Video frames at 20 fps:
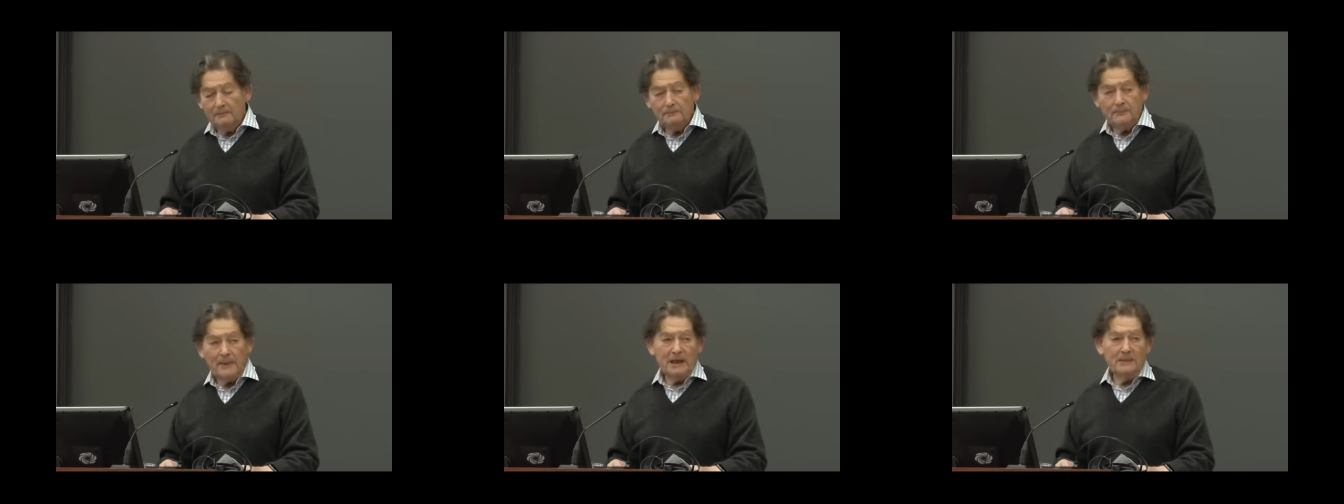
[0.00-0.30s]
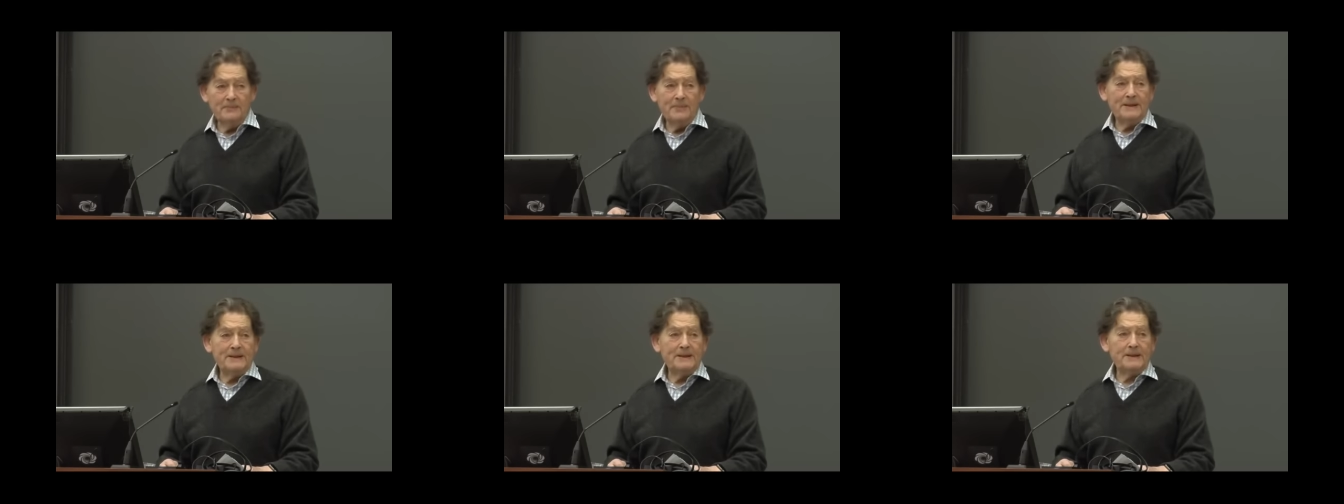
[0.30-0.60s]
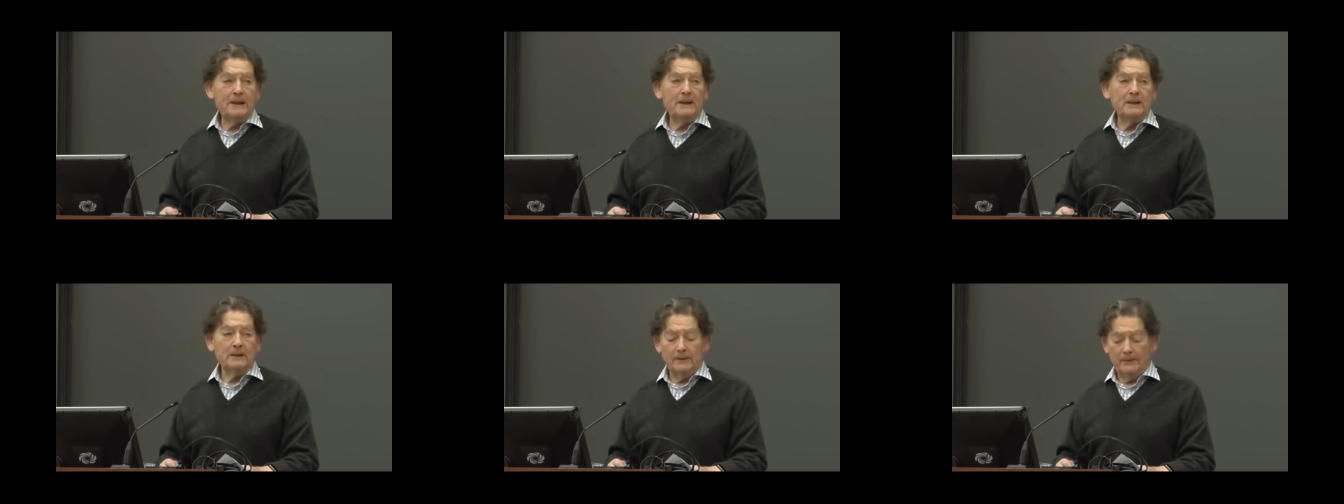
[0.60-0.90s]
Maybe
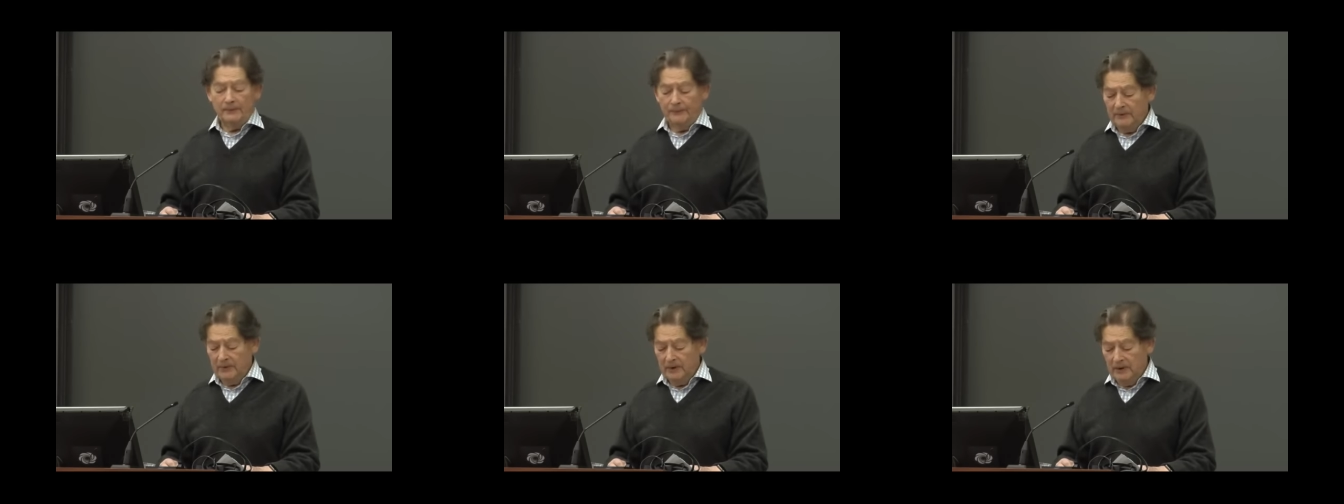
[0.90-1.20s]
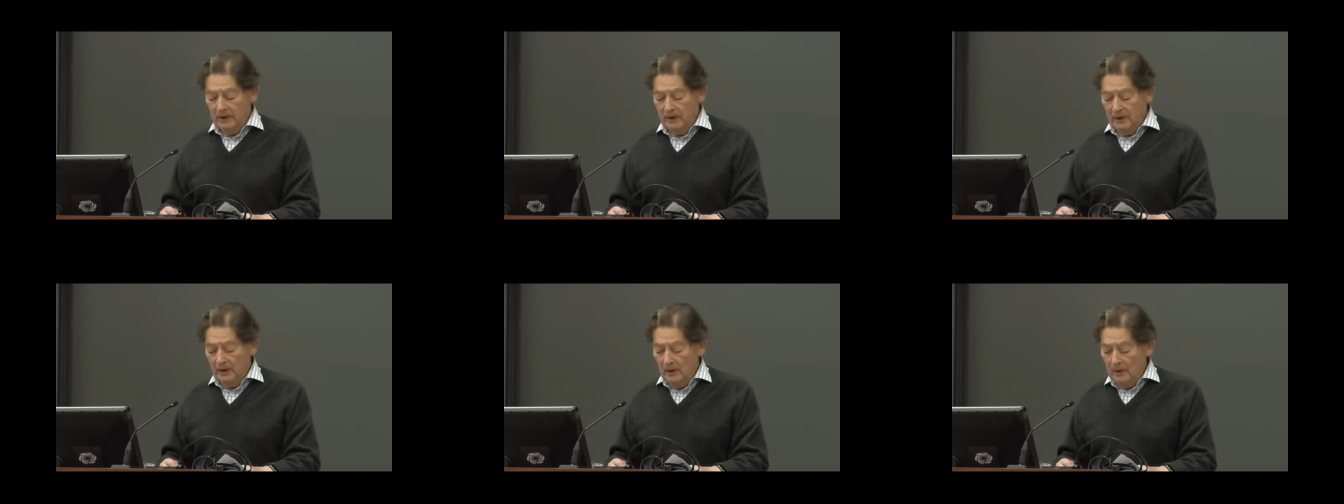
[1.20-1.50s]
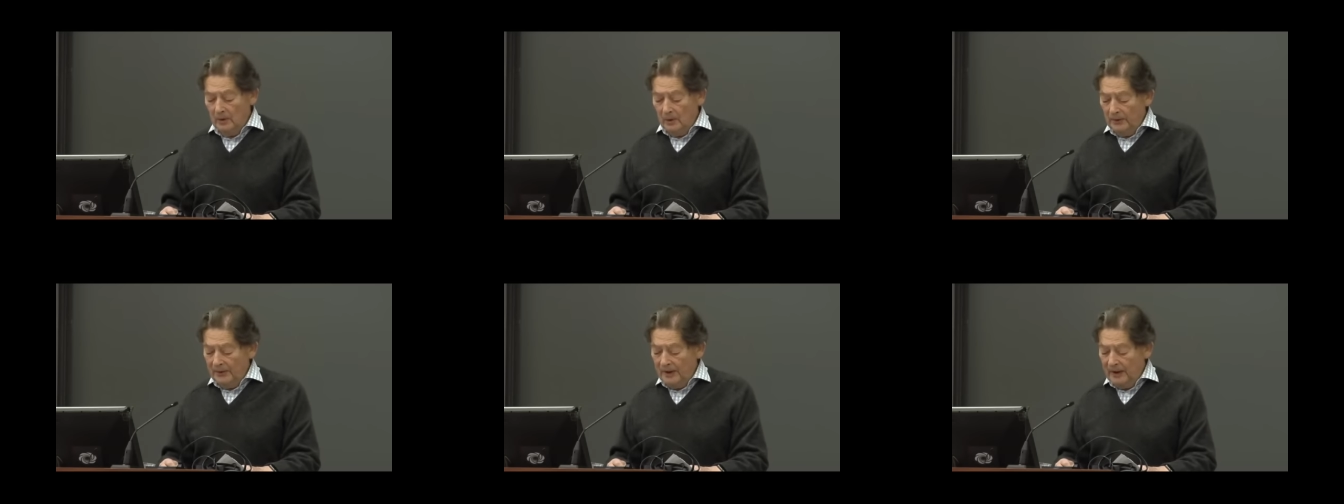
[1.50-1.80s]
so,
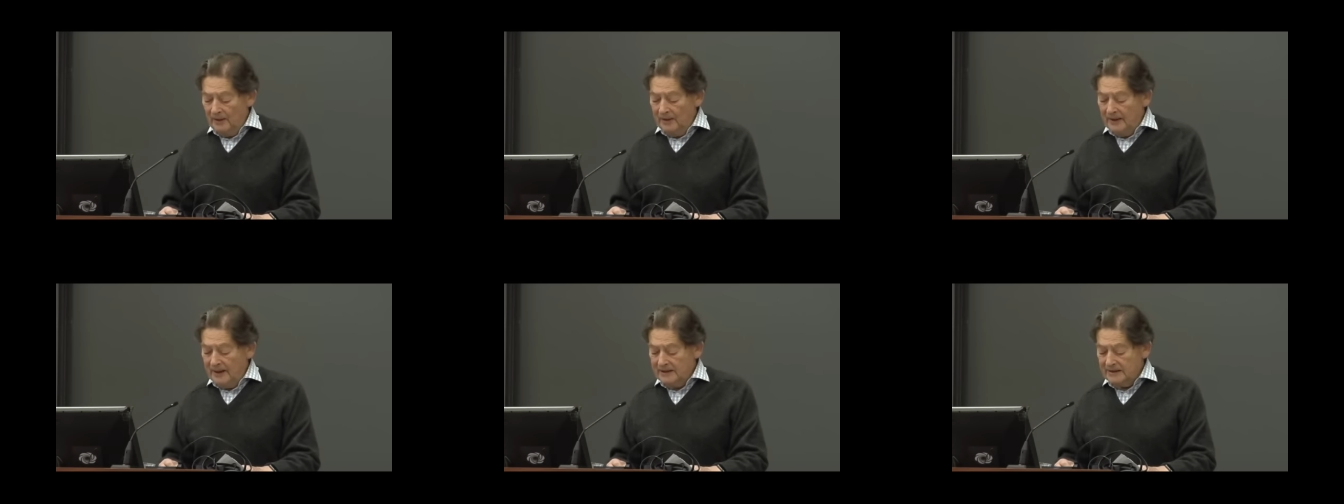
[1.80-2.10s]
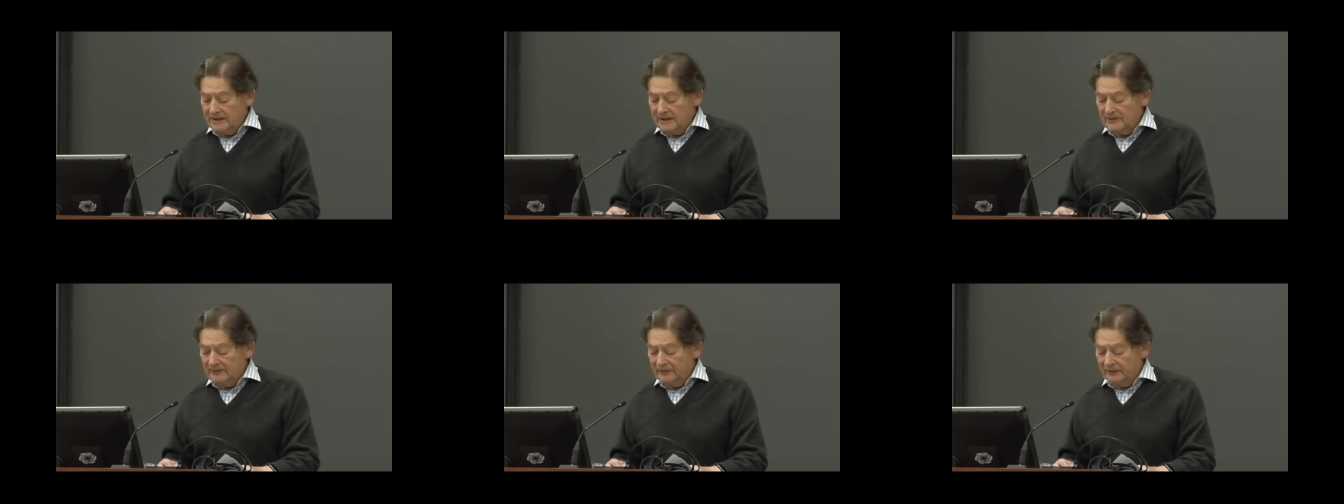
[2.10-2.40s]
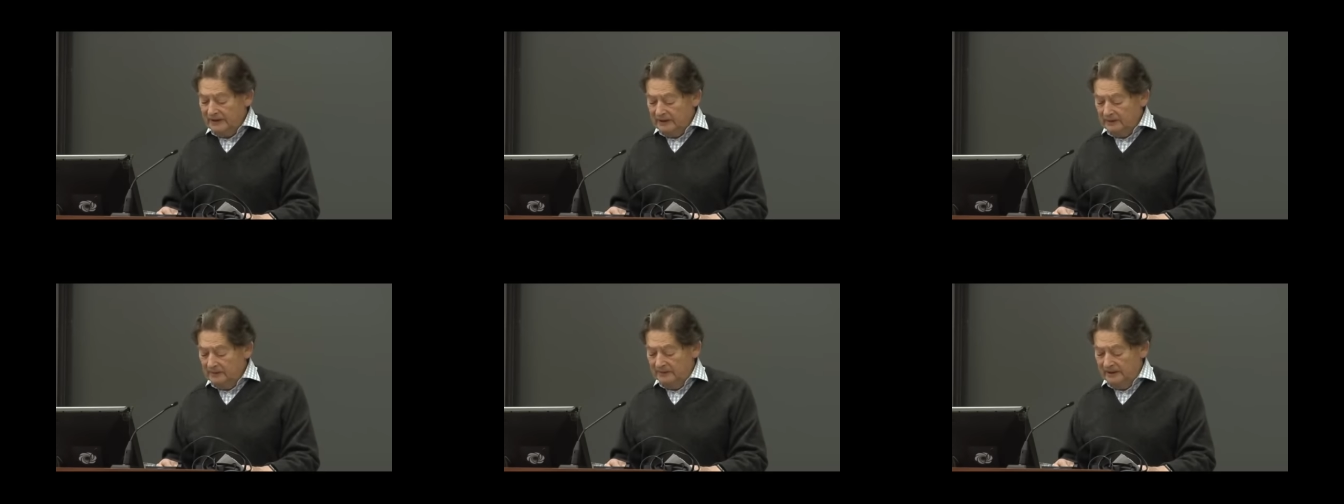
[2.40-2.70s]
although, as has
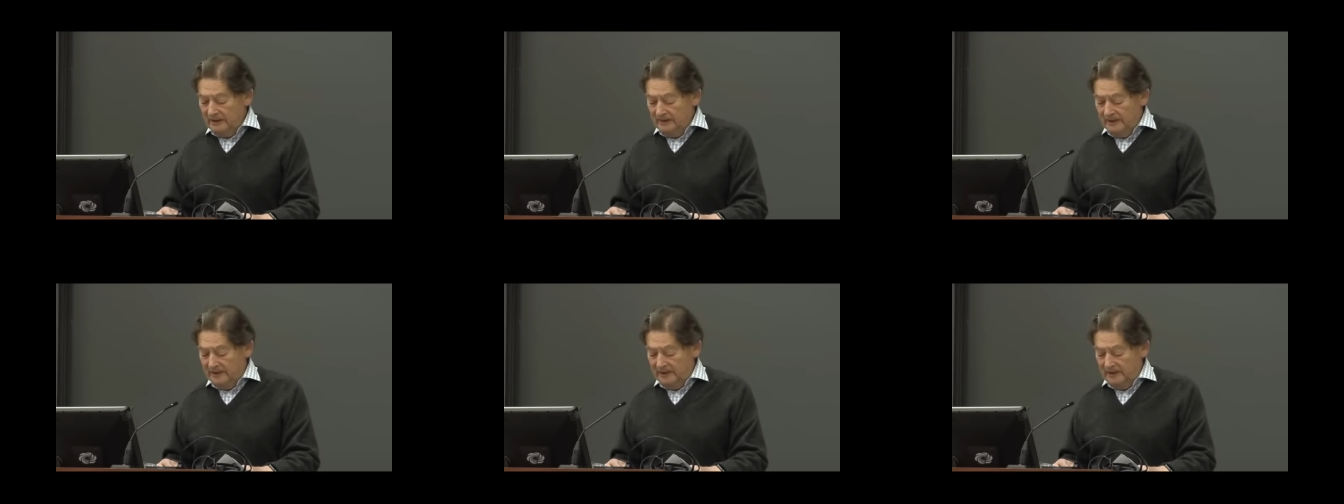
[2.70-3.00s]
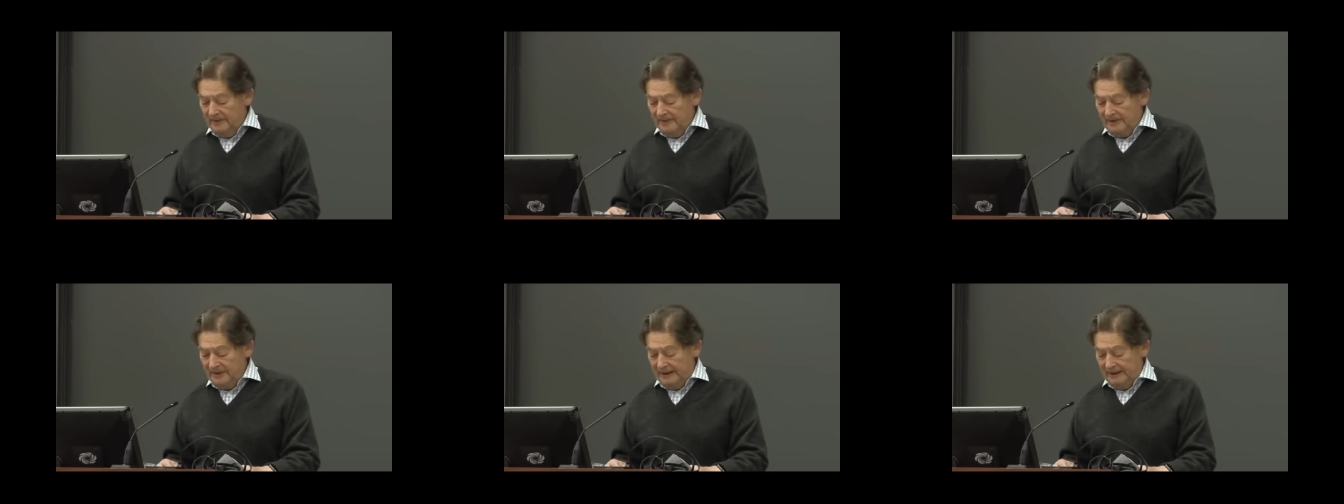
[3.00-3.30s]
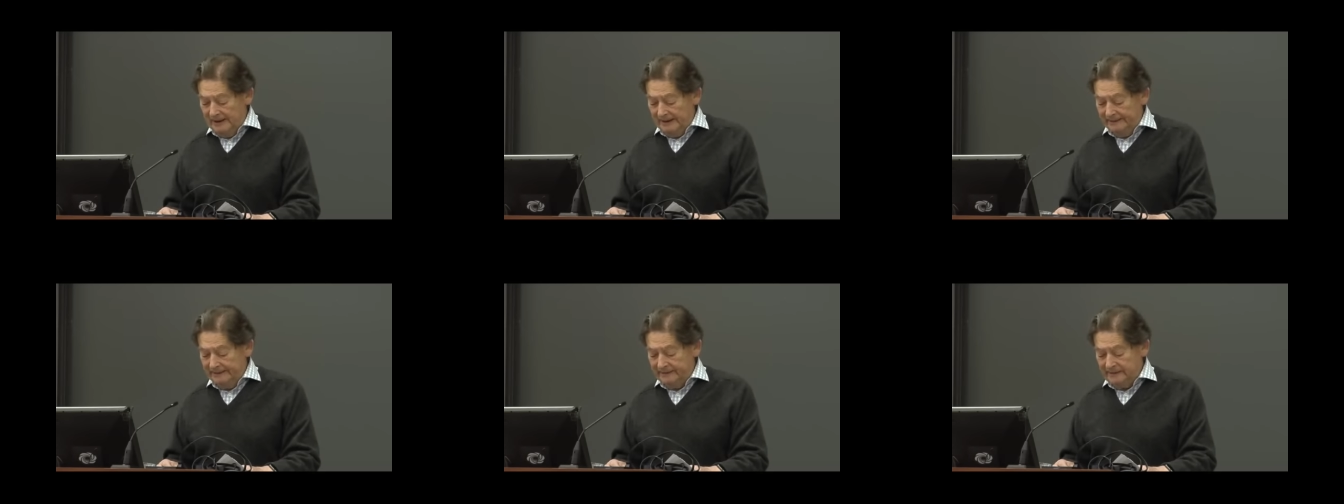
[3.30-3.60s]
frequently been
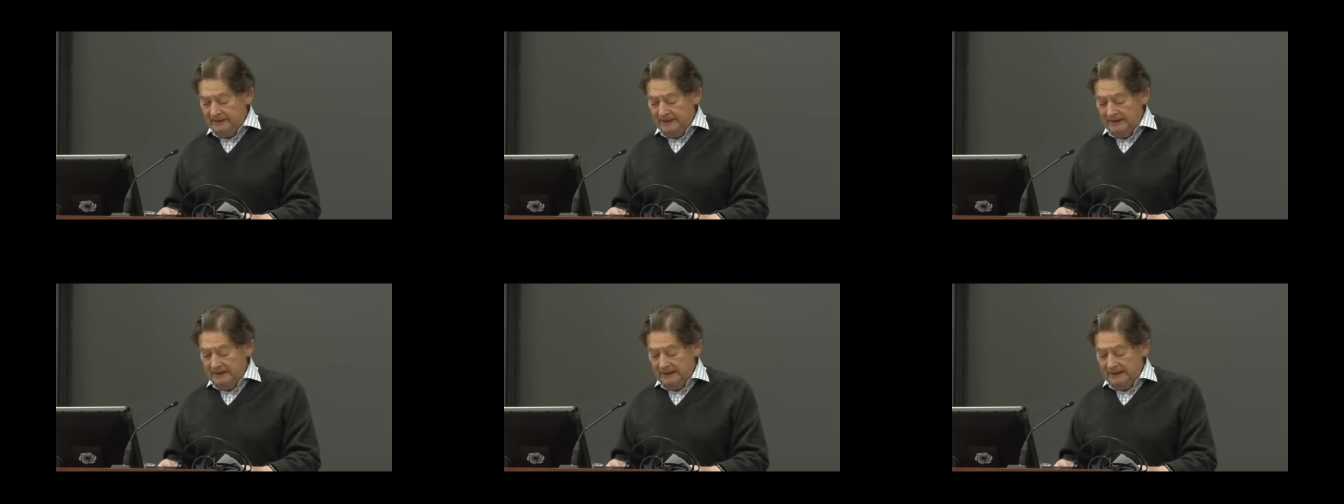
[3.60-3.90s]
observed,